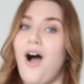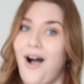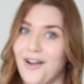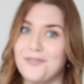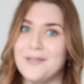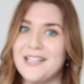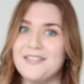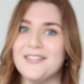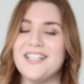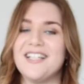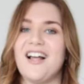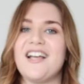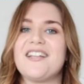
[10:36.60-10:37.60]
I really,
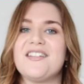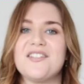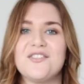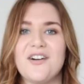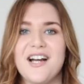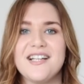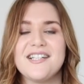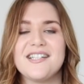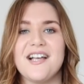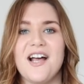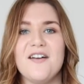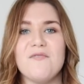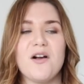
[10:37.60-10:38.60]
really like this dress.
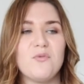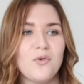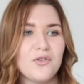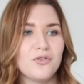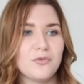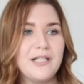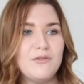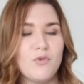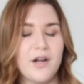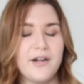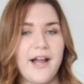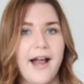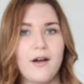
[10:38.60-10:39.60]
Um, I wore the green
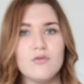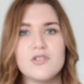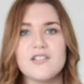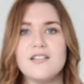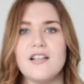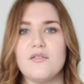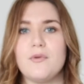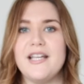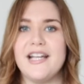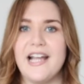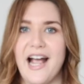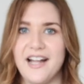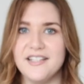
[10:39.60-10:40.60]
one out the other
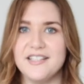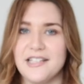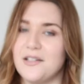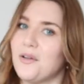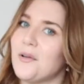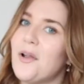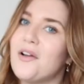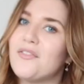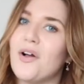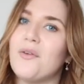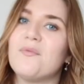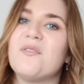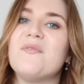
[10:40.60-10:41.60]
weekend and got a lot of
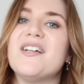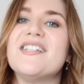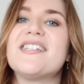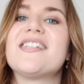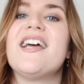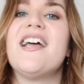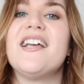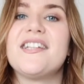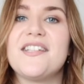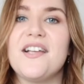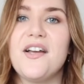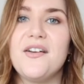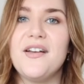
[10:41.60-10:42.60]
compliments.
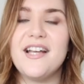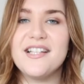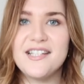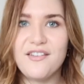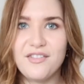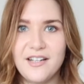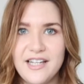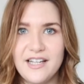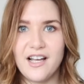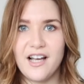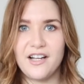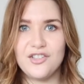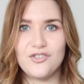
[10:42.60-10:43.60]
So it's definitely
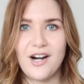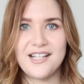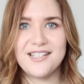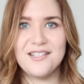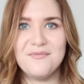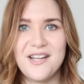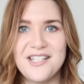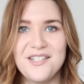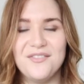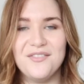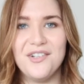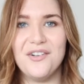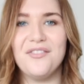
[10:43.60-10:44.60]
a dress that makes
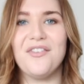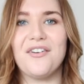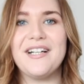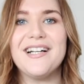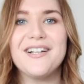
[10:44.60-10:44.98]
you feel very